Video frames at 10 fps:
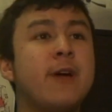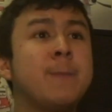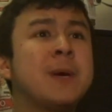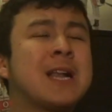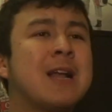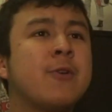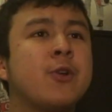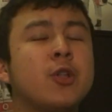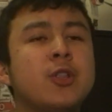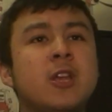McLaren
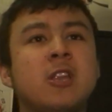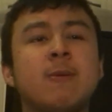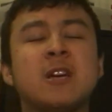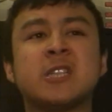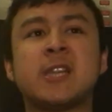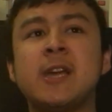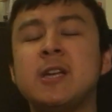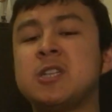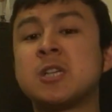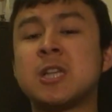Honda, to be honest. I
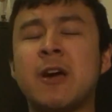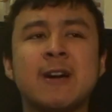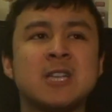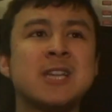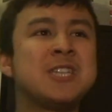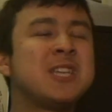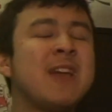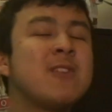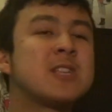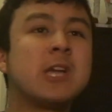think, just like I said, just
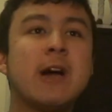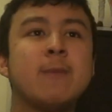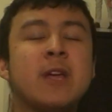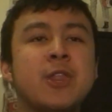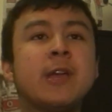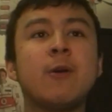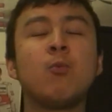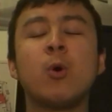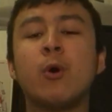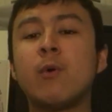give it time, and I think it
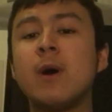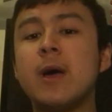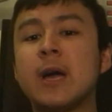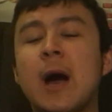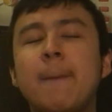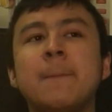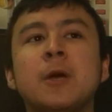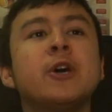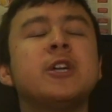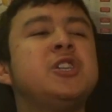will come
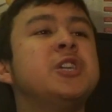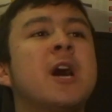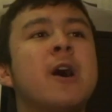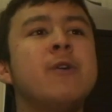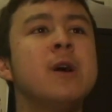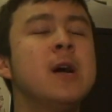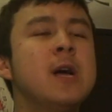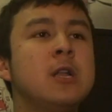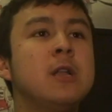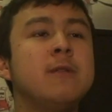good, you know.
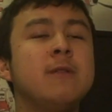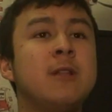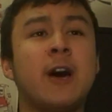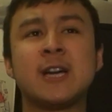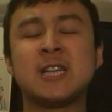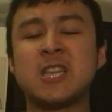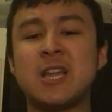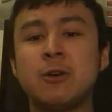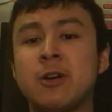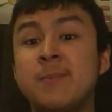Like I said,
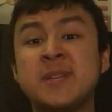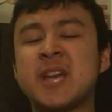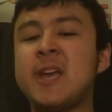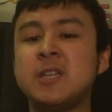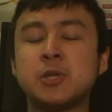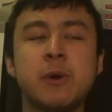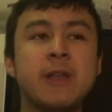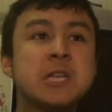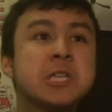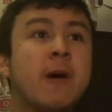look at Mercedes, great
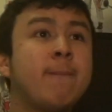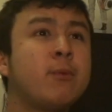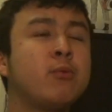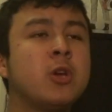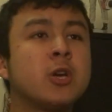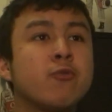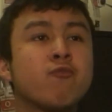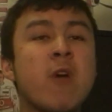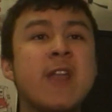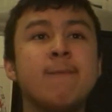example. Look at
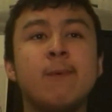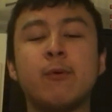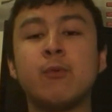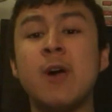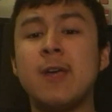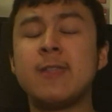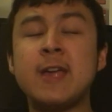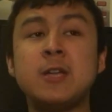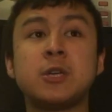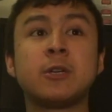Red Bull.
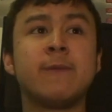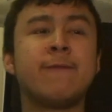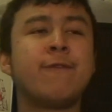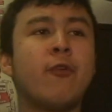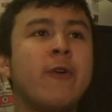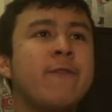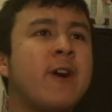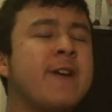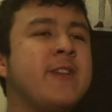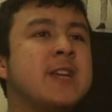They took them 4 and
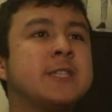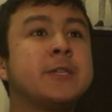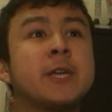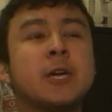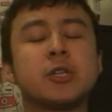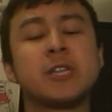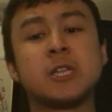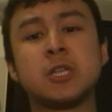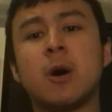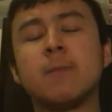5 years until they got to the
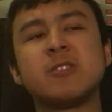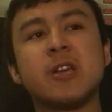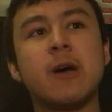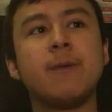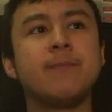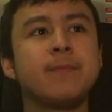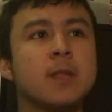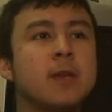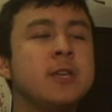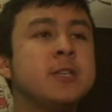top. So
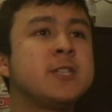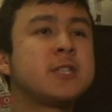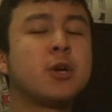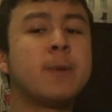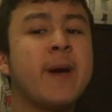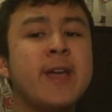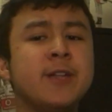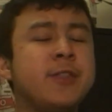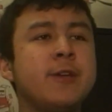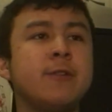you just got to pay
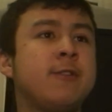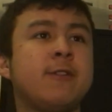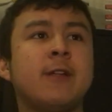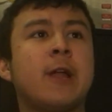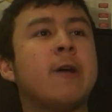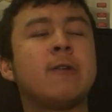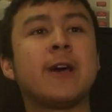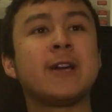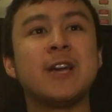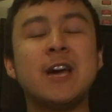your dues, you know. Like